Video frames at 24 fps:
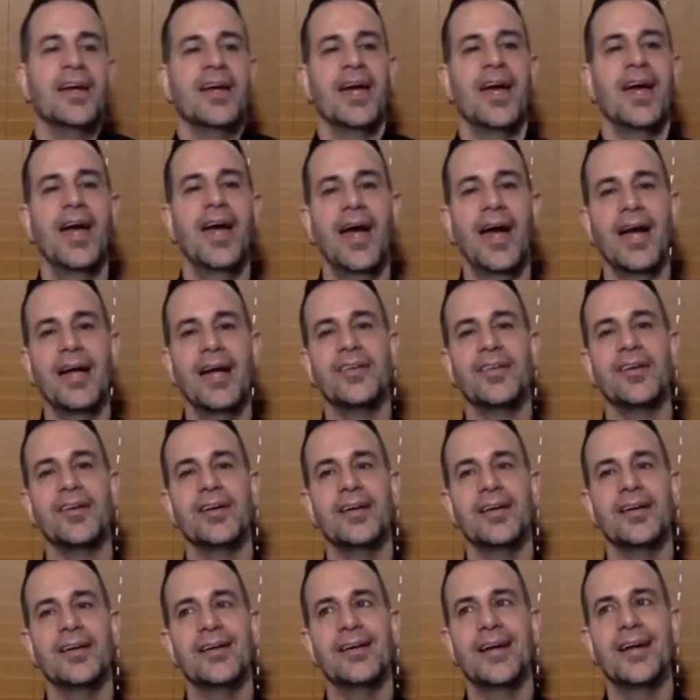And
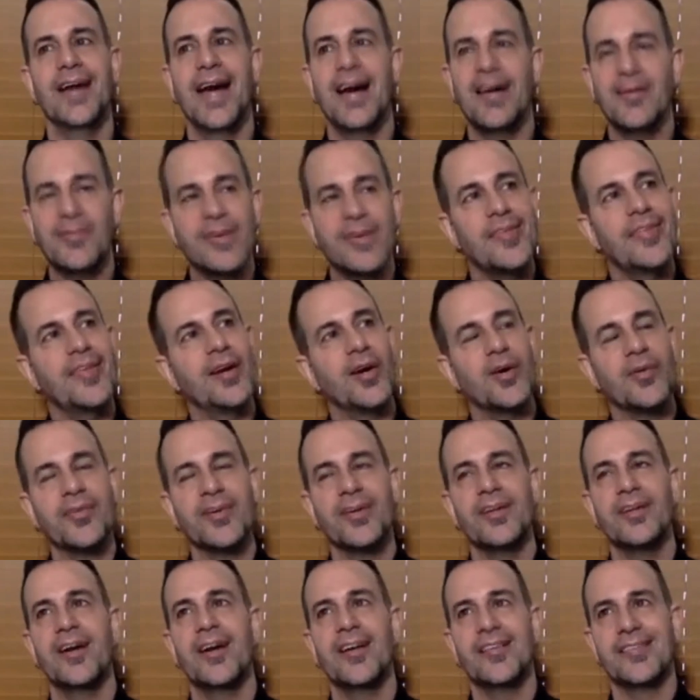everything over
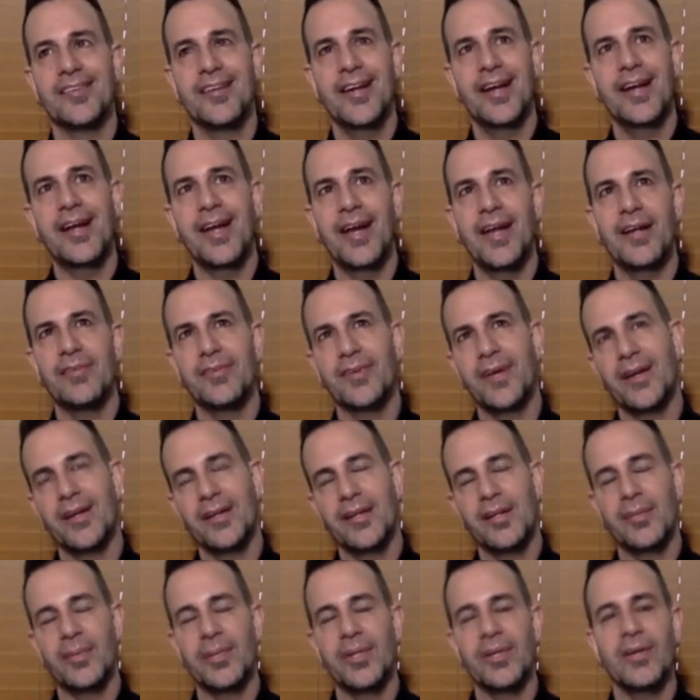the last decade, if not a
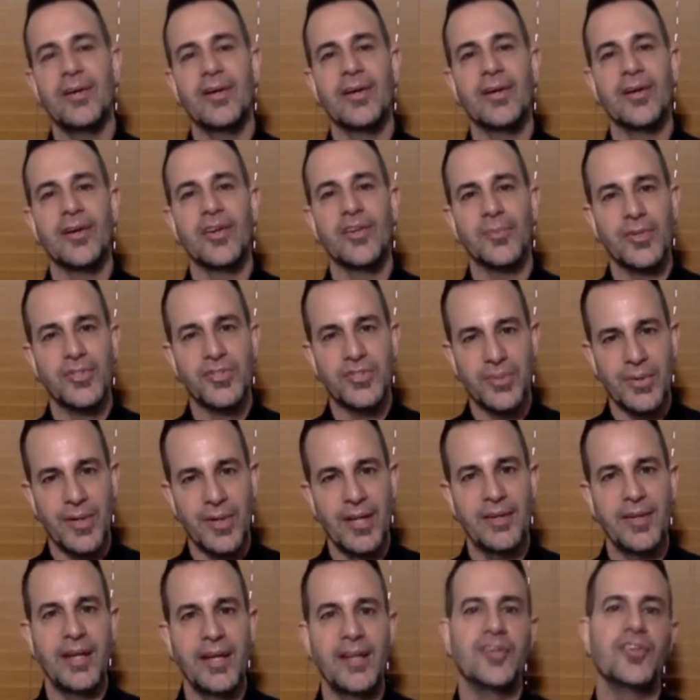little bit longer, has been
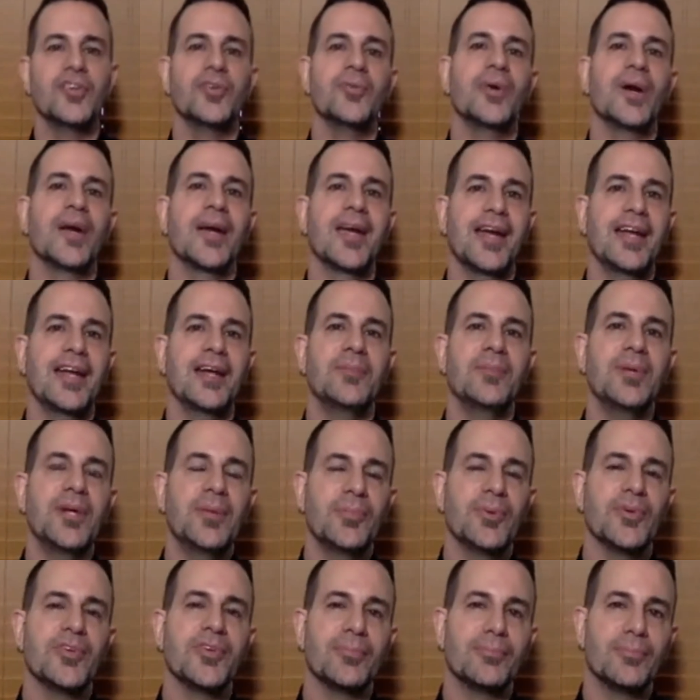trending to getting
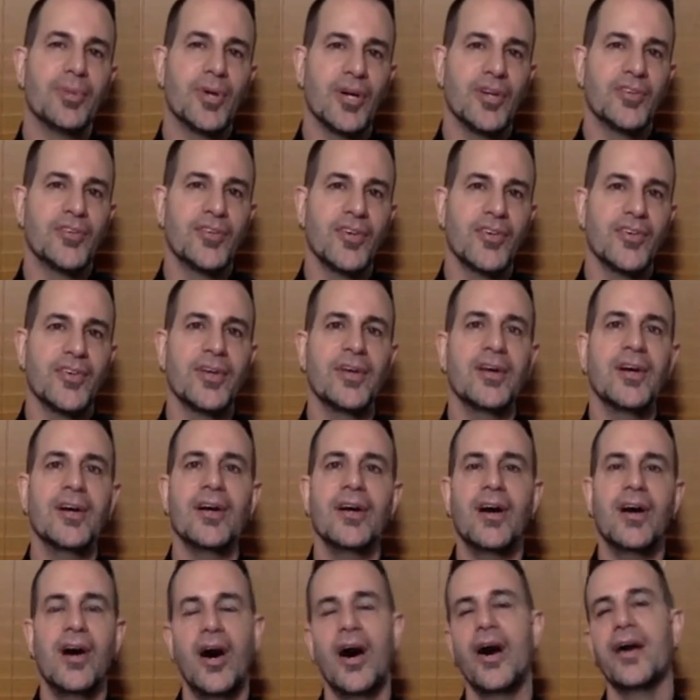people to purchase
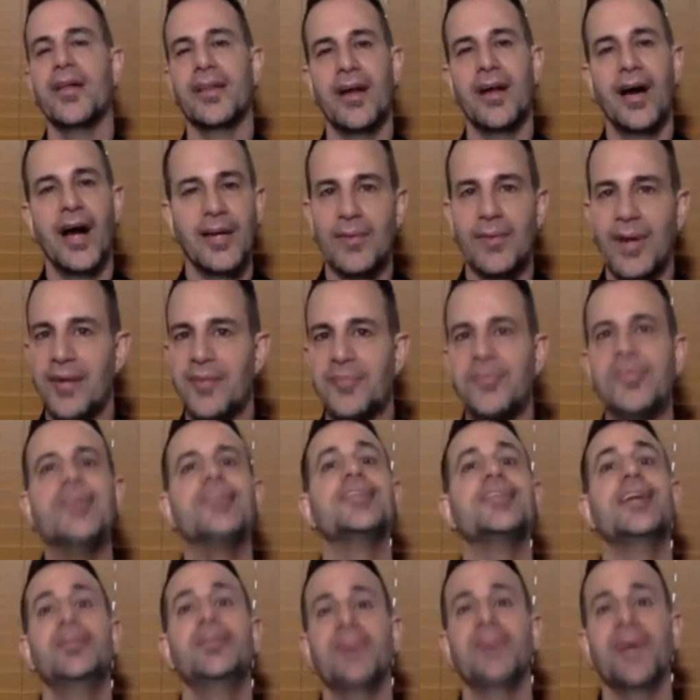online, right?
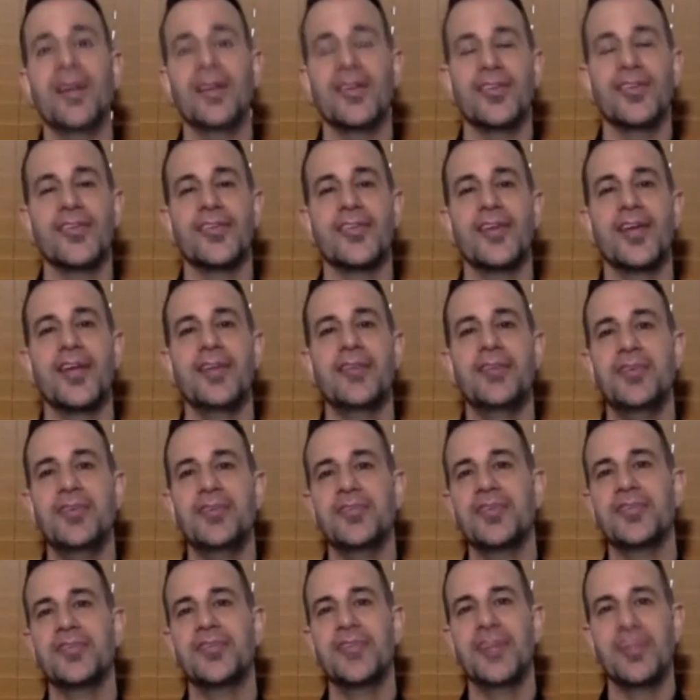15 minutes will save you
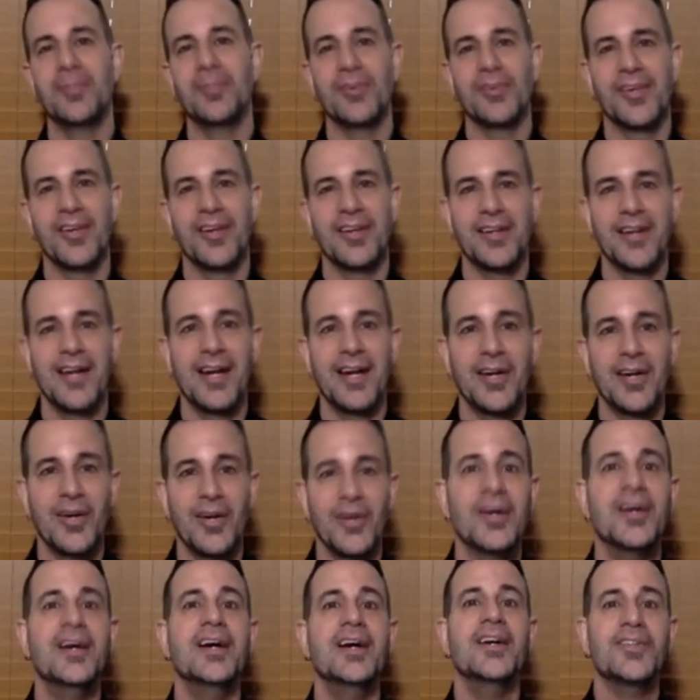15% of
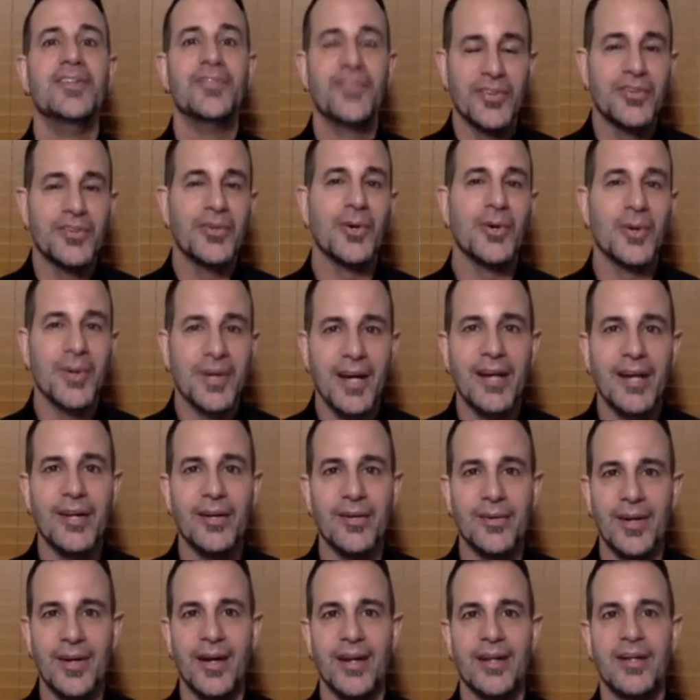Geico. Just go to
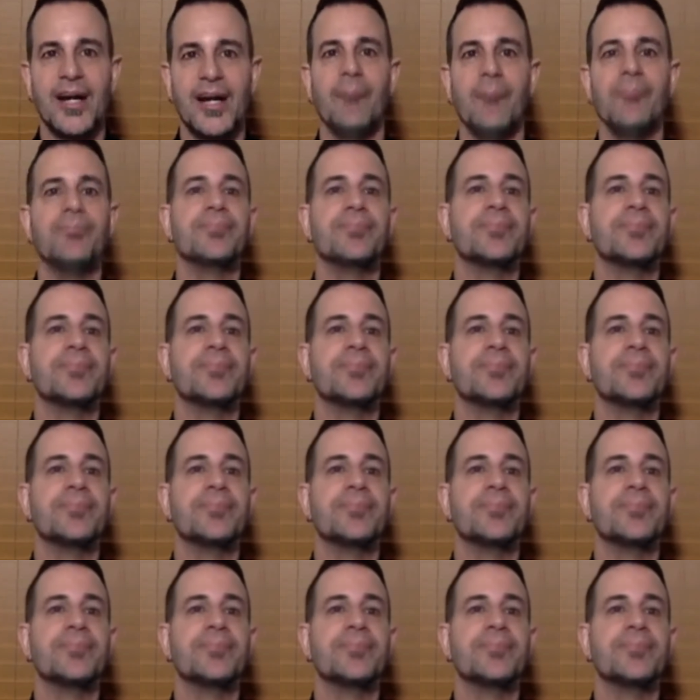geico.com.